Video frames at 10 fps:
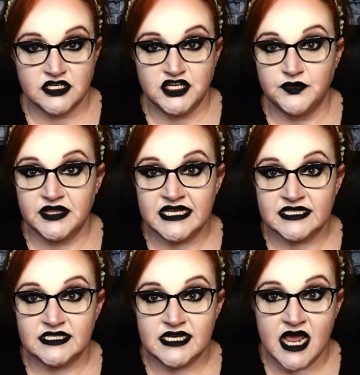She would
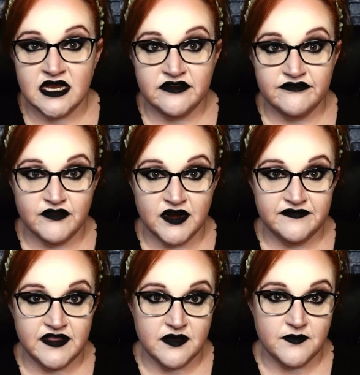then stand in front
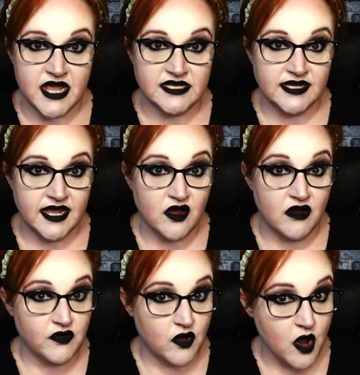of them and take
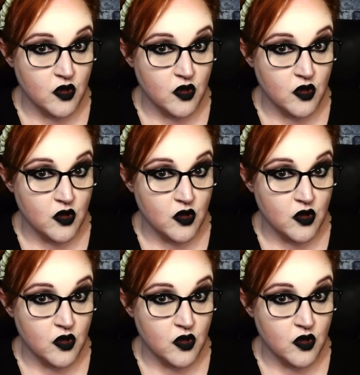off her